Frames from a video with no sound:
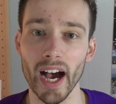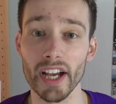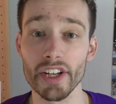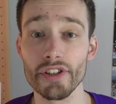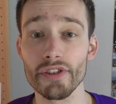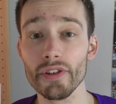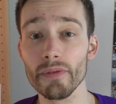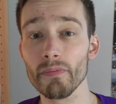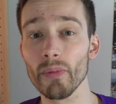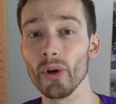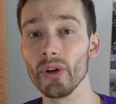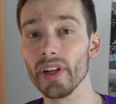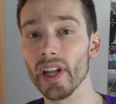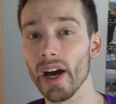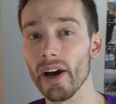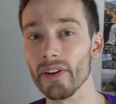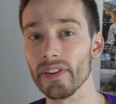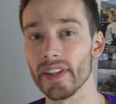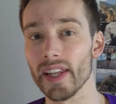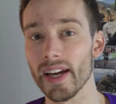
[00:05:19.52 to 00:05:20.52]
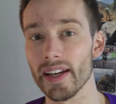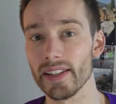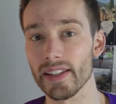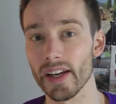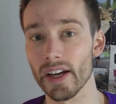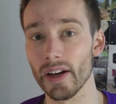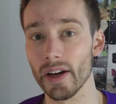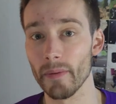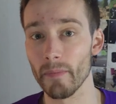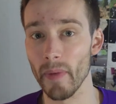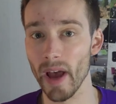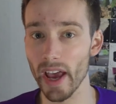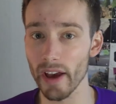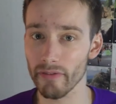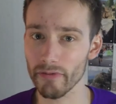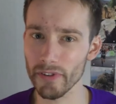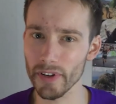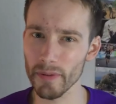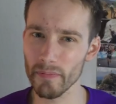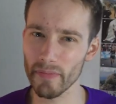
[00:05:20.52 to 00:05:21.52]
I should point out that
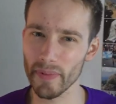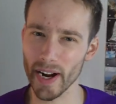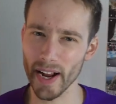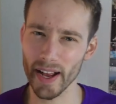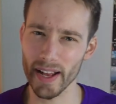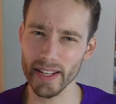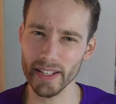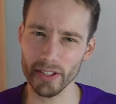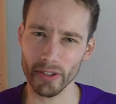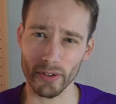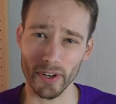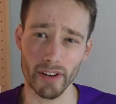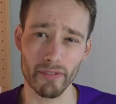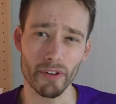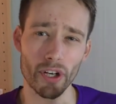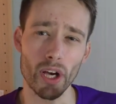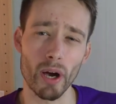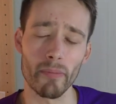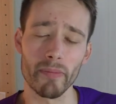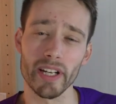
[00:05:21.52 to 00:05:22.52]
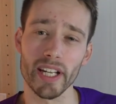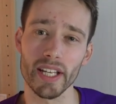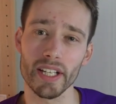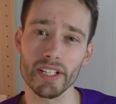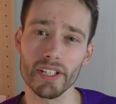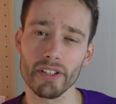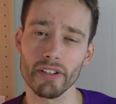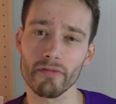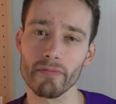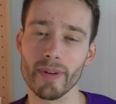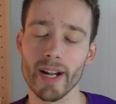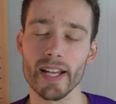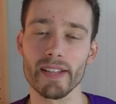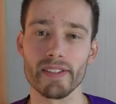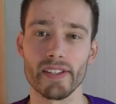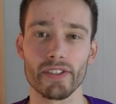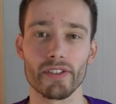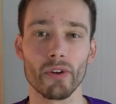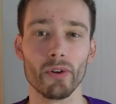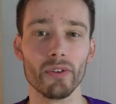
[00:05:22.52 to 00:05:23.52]
every brand or every combination of
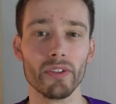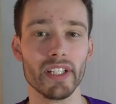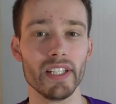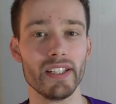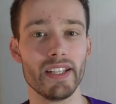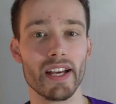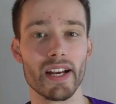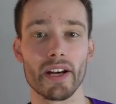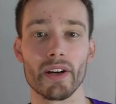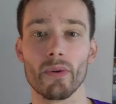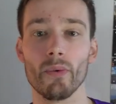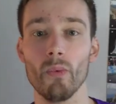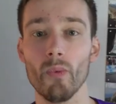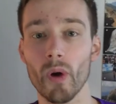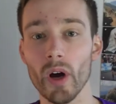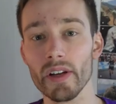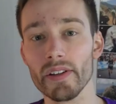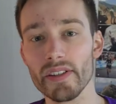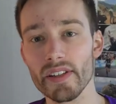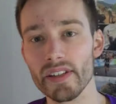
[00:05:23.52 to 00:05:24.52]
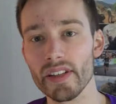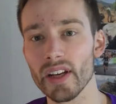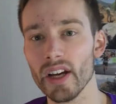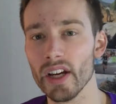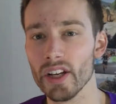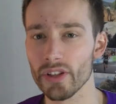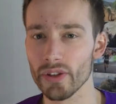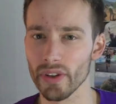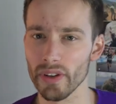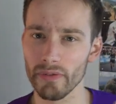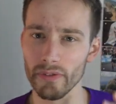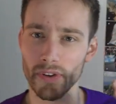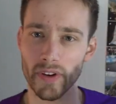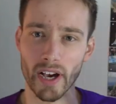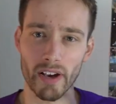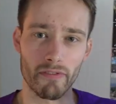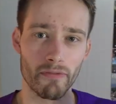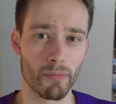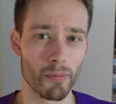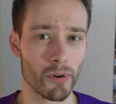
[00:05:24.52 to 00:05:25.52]
brands is only there once. So if you
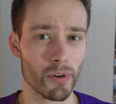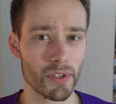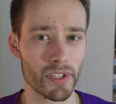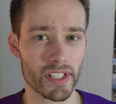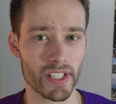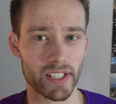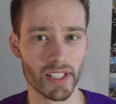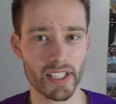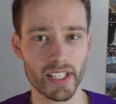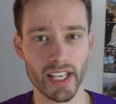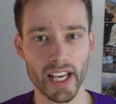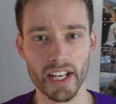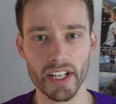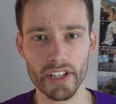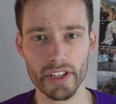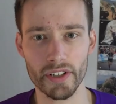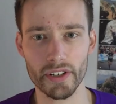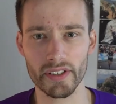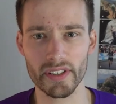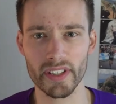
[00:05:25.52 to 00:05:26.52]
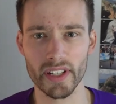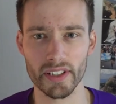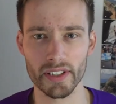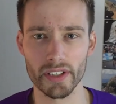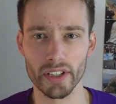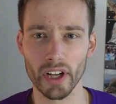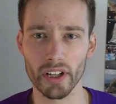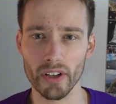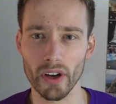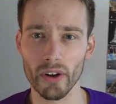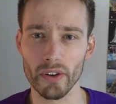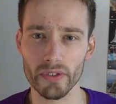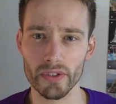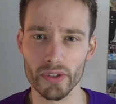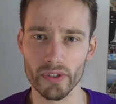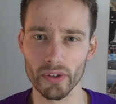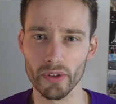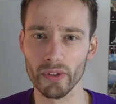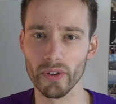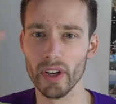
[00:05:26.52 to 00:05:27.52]
have Brooks and Skechers, there's not
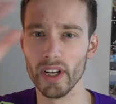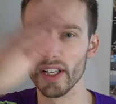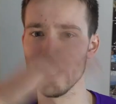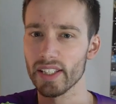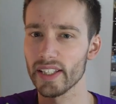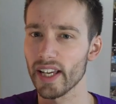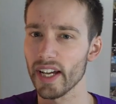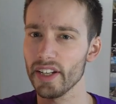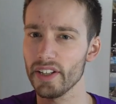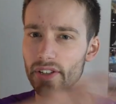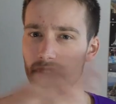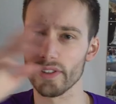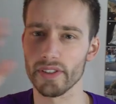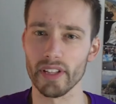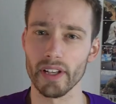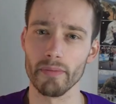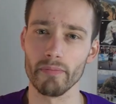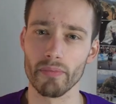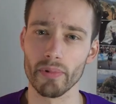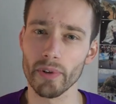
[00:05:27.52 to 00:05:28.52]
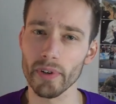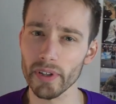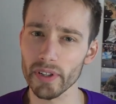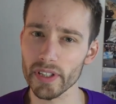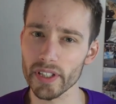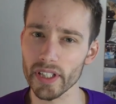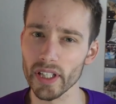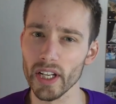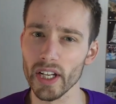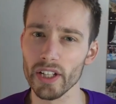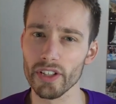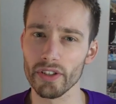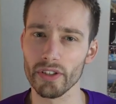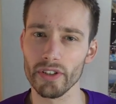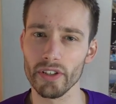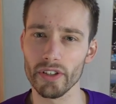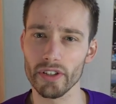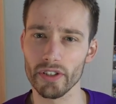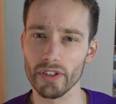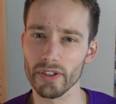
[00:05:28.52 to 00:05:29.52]
also Skechers and Brooks.
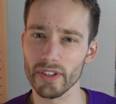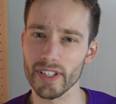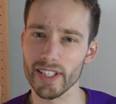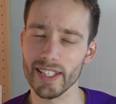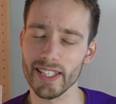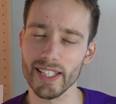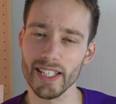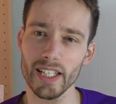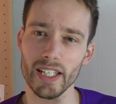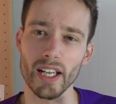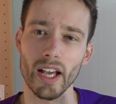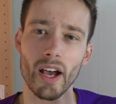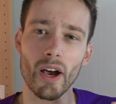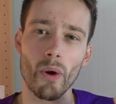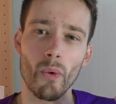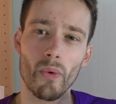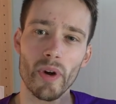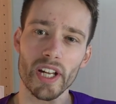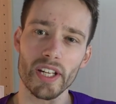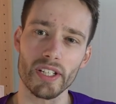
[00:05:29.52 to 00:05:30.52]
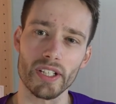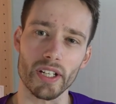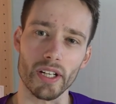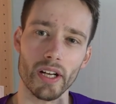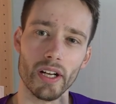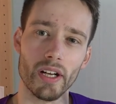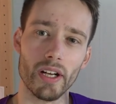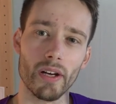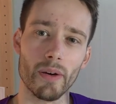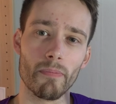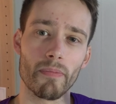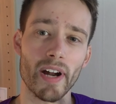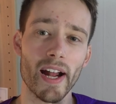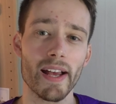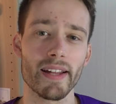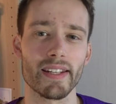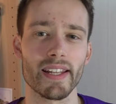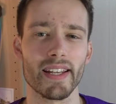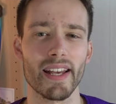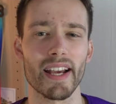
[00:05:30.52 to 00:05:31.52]
So you should see which
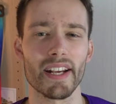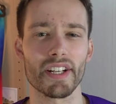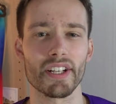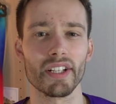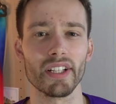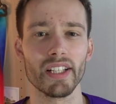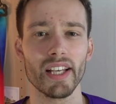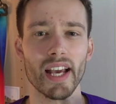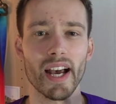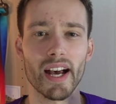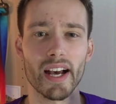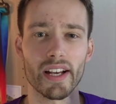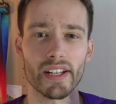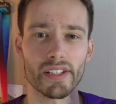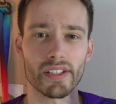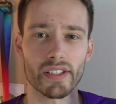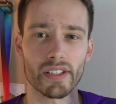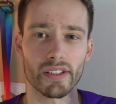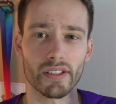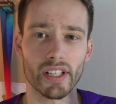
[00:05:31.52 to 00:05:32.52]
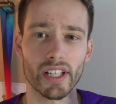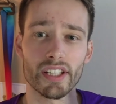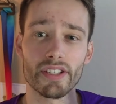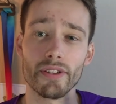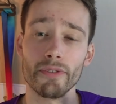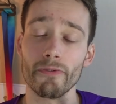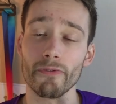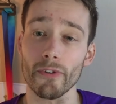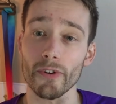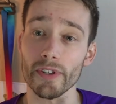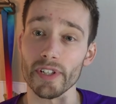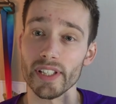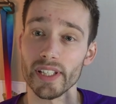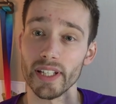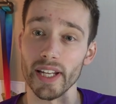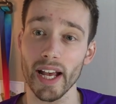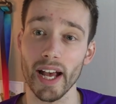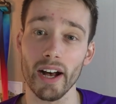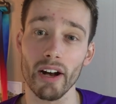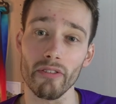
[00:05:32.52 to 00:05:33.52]
brand actually is the first
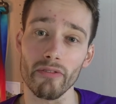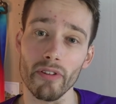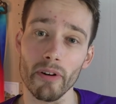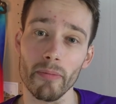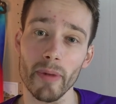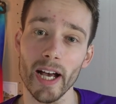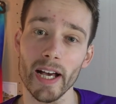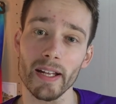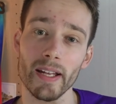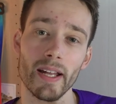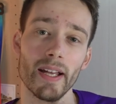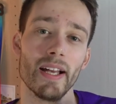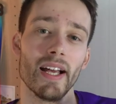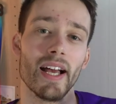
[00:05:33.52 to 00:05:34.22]
in the alphabet,